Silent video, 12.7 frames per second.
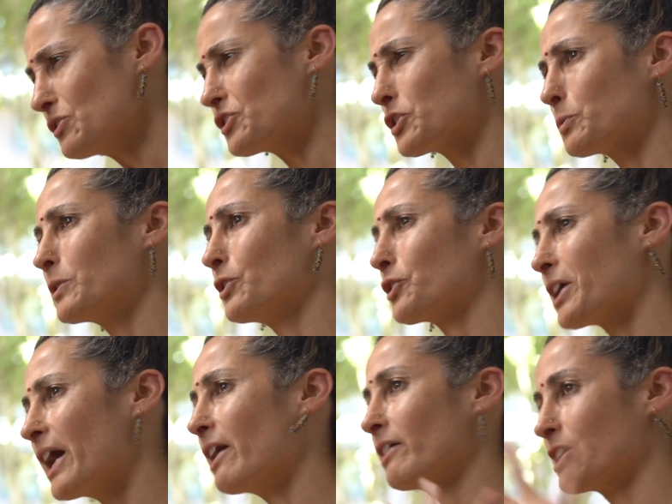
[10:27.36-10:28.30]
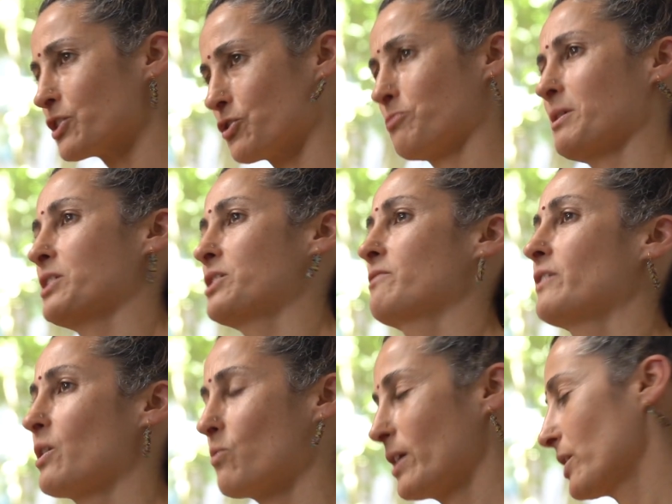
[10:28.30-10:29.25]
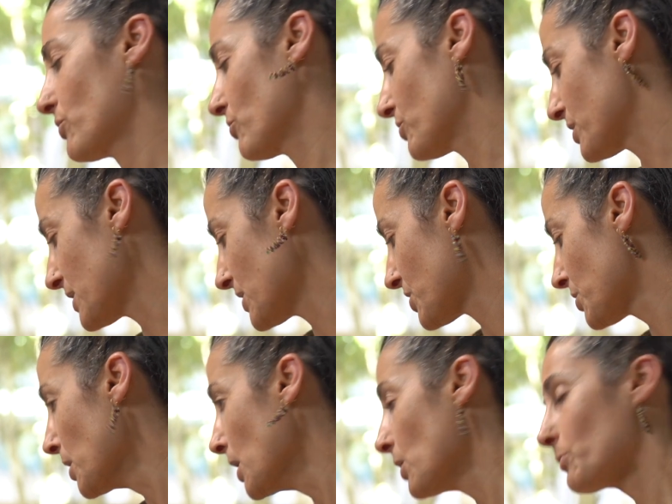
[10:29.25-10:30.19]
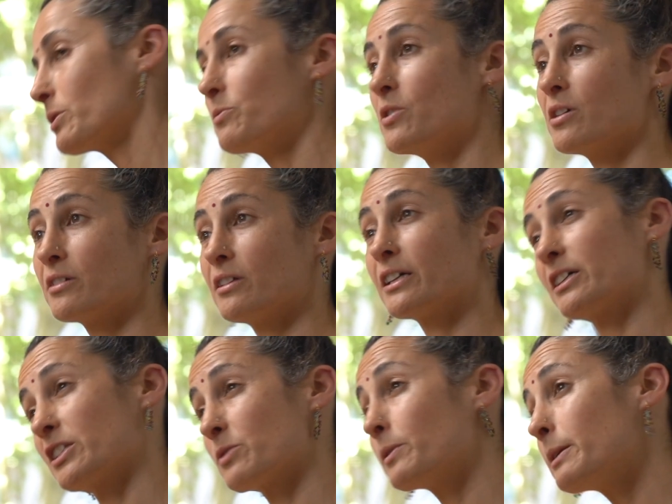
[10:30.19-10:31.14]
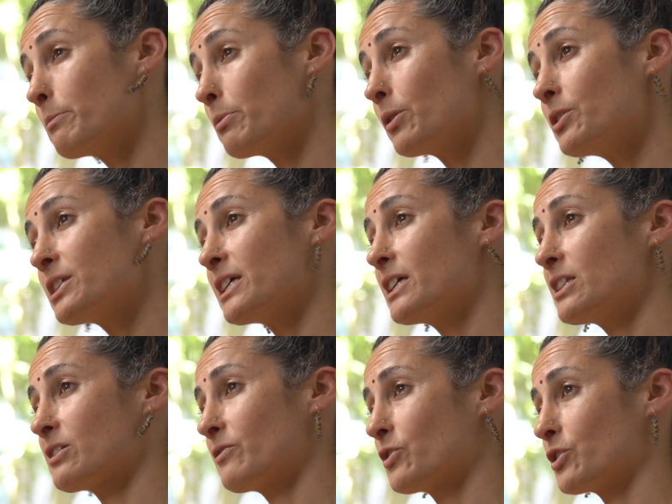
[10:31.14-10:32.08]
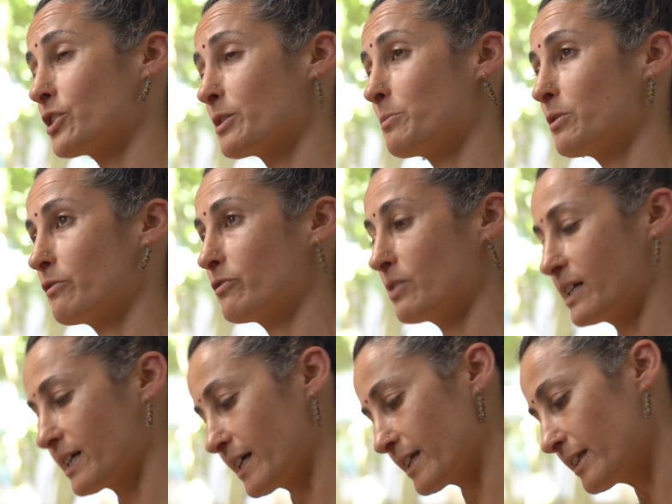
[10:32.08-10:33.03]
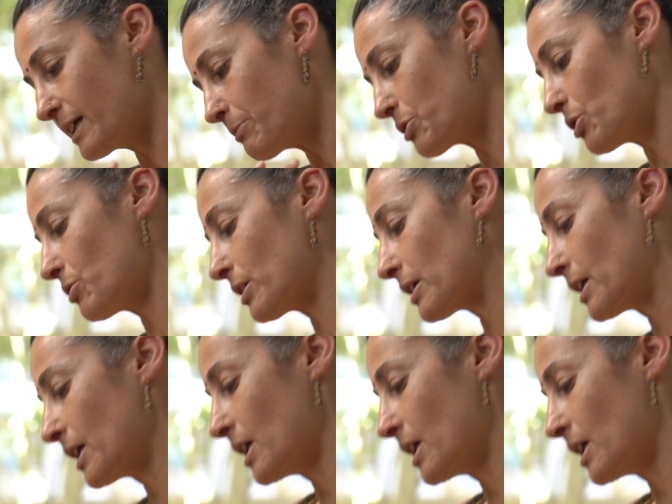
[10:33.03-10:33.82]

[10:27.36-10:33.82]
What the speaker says: so that we're not carrying too much of that weight through the dish. We want like a sweet protein, so I've got this beautiful Arcady lamb shoulder.